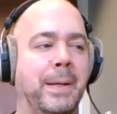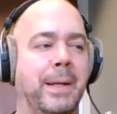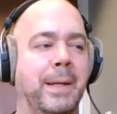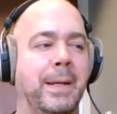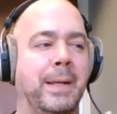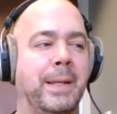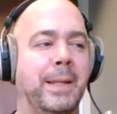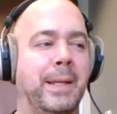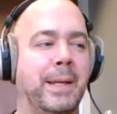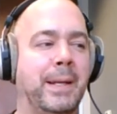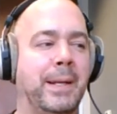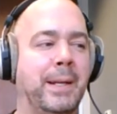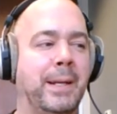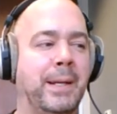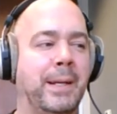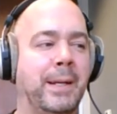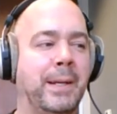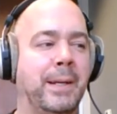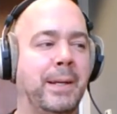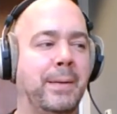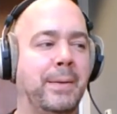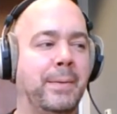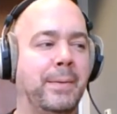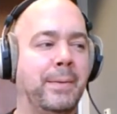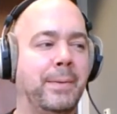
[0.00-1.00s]
And then
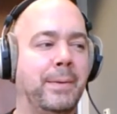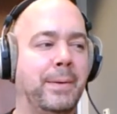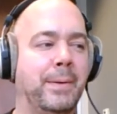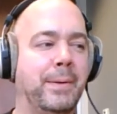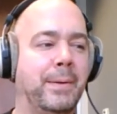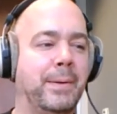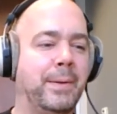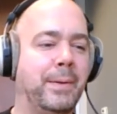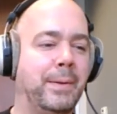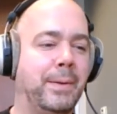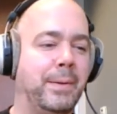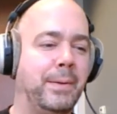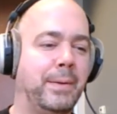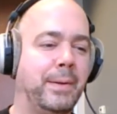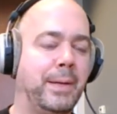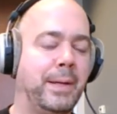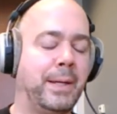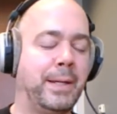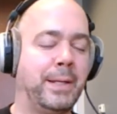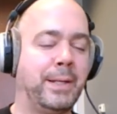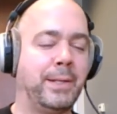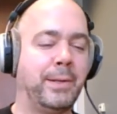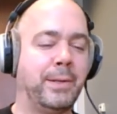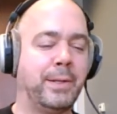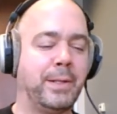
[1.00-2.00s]

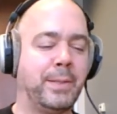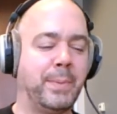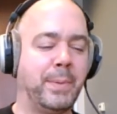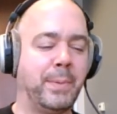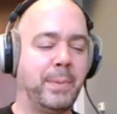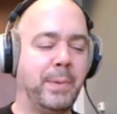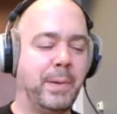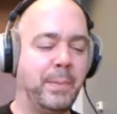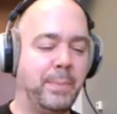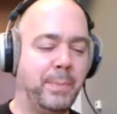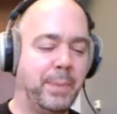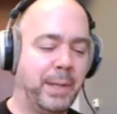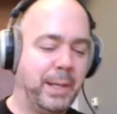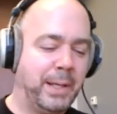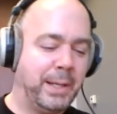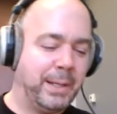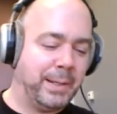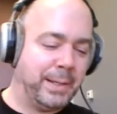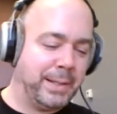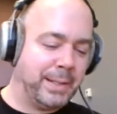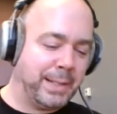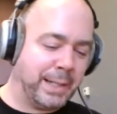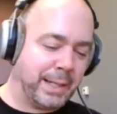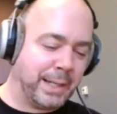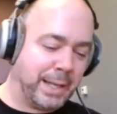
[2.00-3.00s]
he shows me one beat, and I
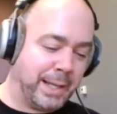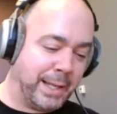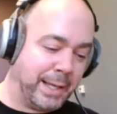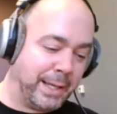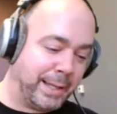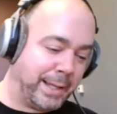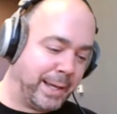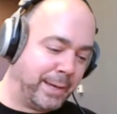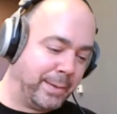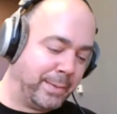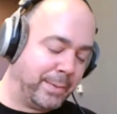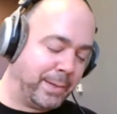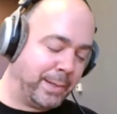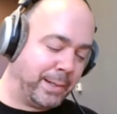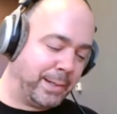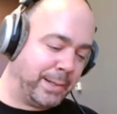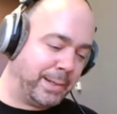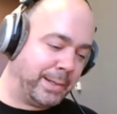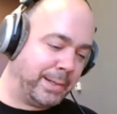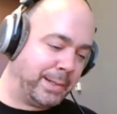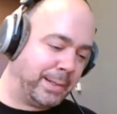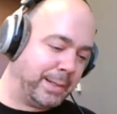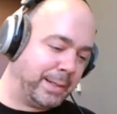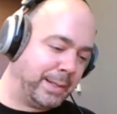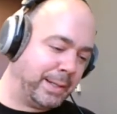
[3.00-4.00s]
was like, I like that
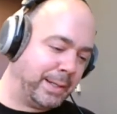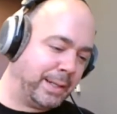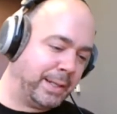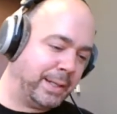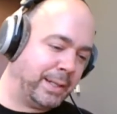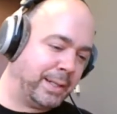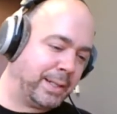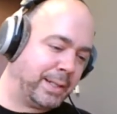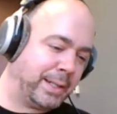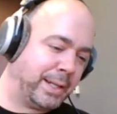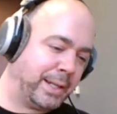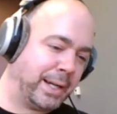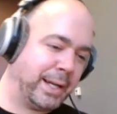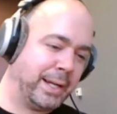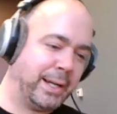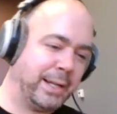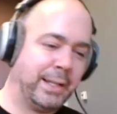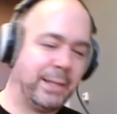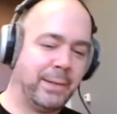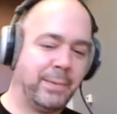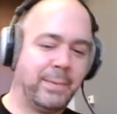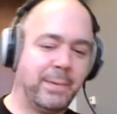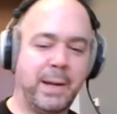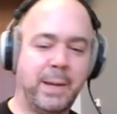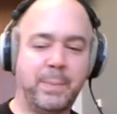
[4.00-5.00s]
one. And he's like, I need
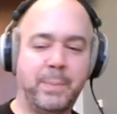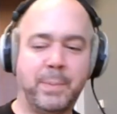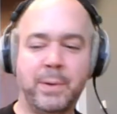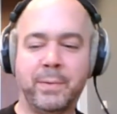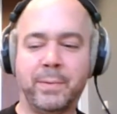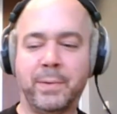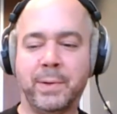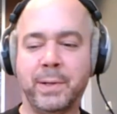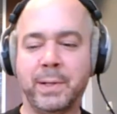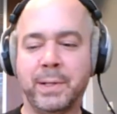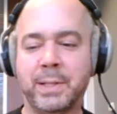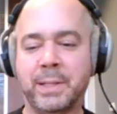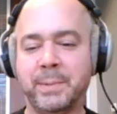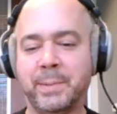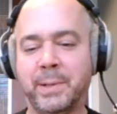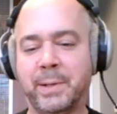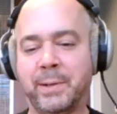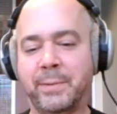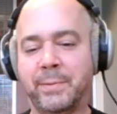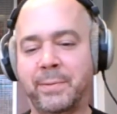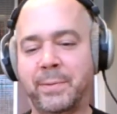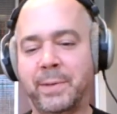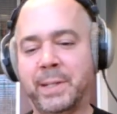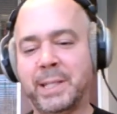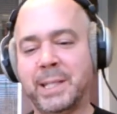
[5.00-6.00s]
the rap over it, so I'm going to
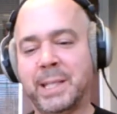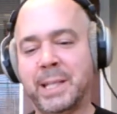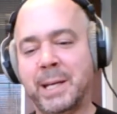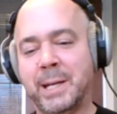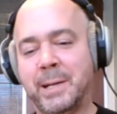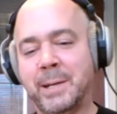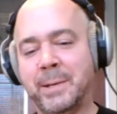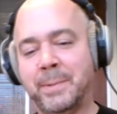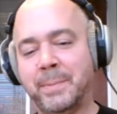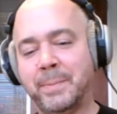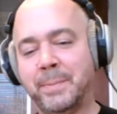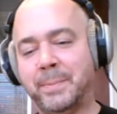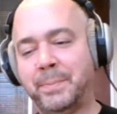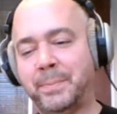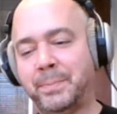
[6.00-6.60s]
freestyle.